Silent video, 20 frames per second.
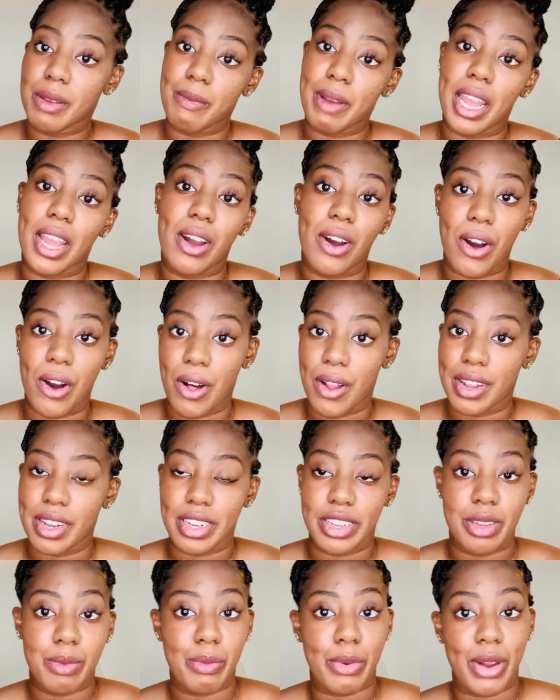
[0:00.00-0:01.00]
my all
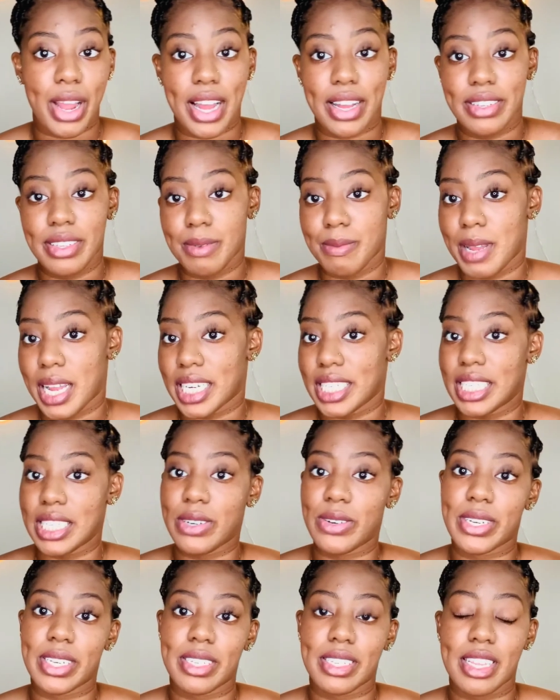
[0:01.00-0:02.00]
into brows. I'm actually
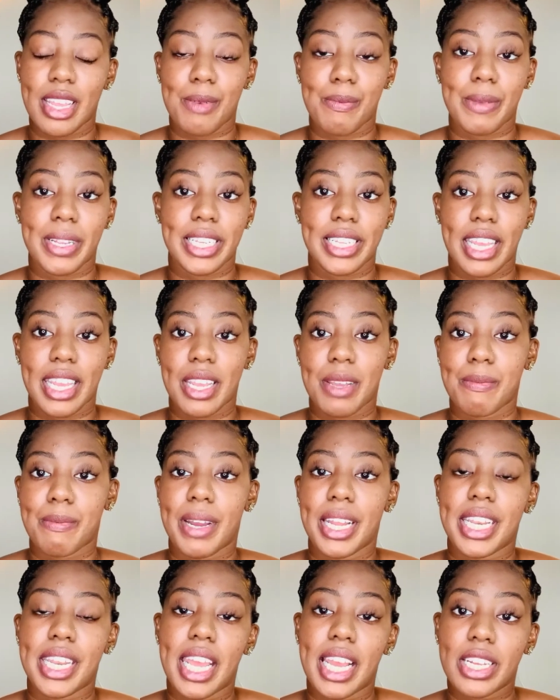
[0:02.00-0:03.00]
going to be taking my
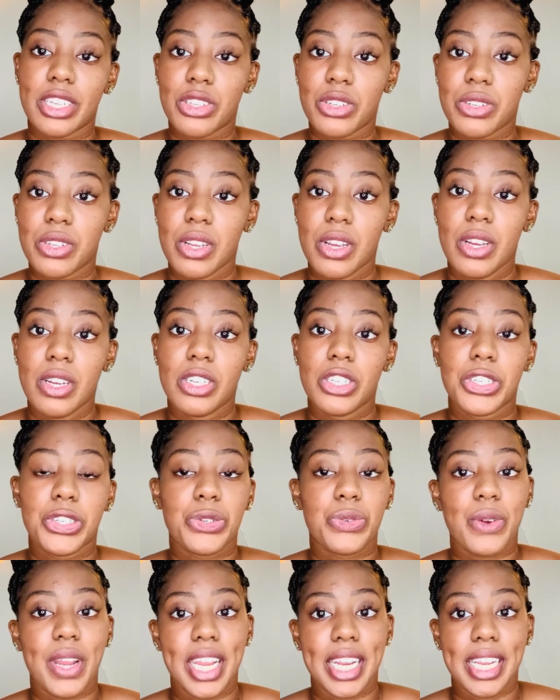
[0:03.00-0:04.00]
next
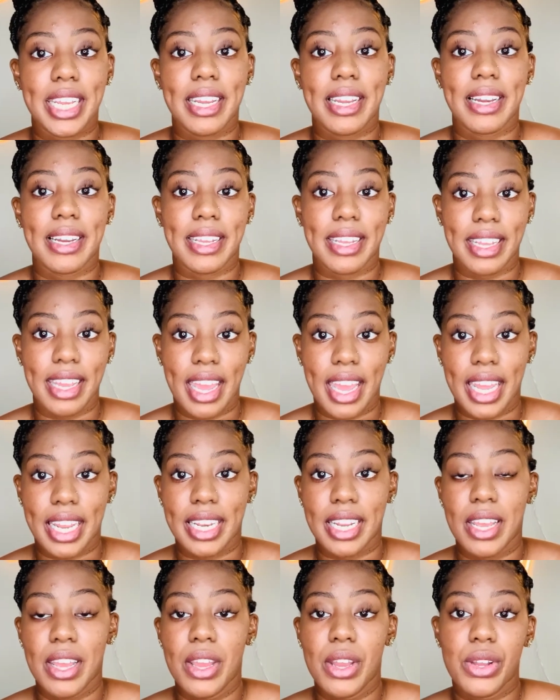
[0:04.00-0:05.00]
training again.
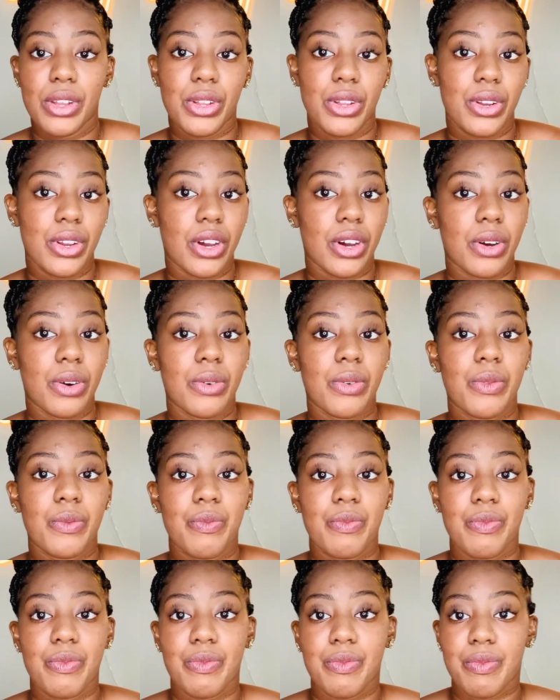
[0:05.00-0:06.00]

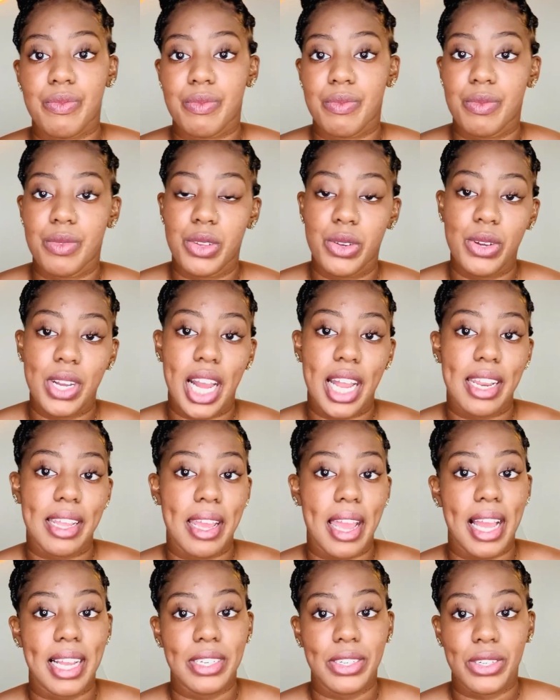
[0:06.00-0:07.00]
You got to
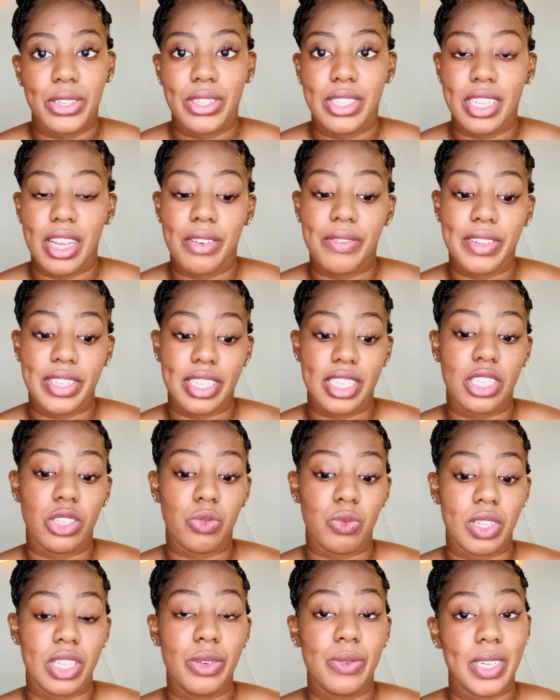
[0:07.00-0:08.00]
ask yourself, is this
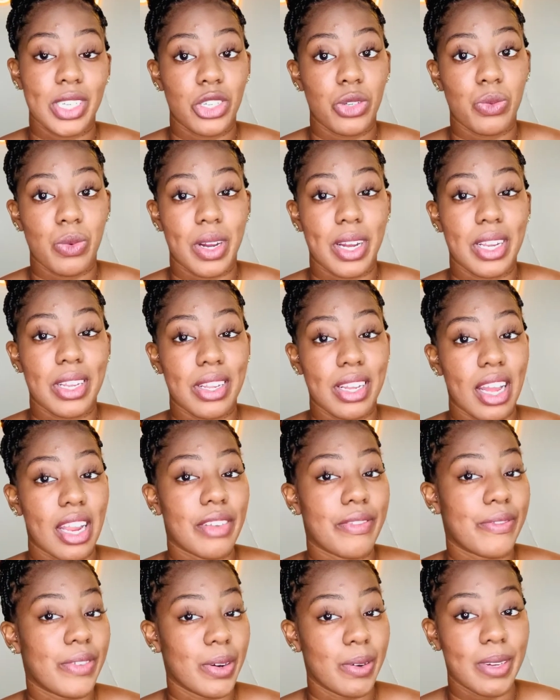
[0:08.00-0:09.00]
really what you want? And you got to
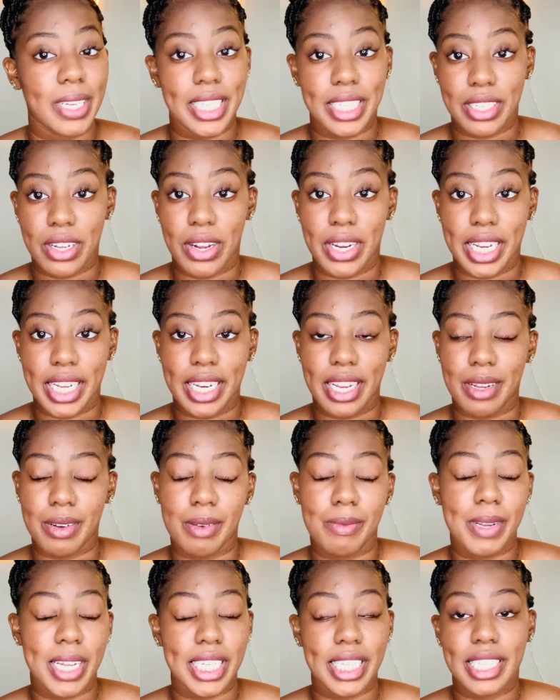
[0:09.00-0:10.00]
focus on it. And I'm
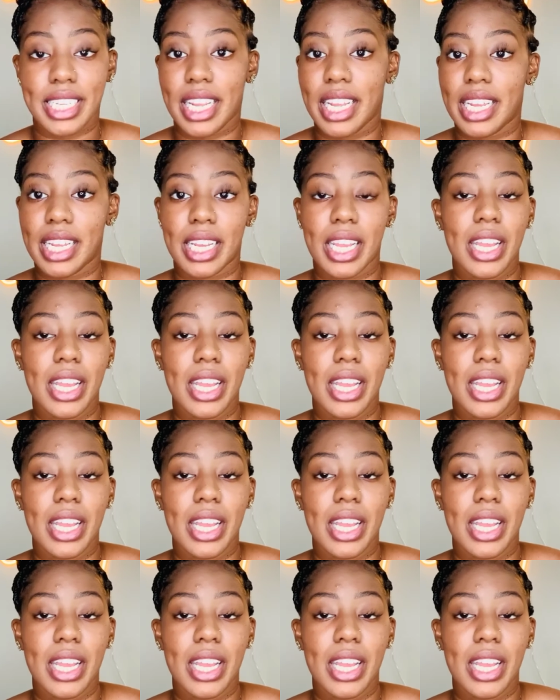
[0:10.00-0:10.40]
not saying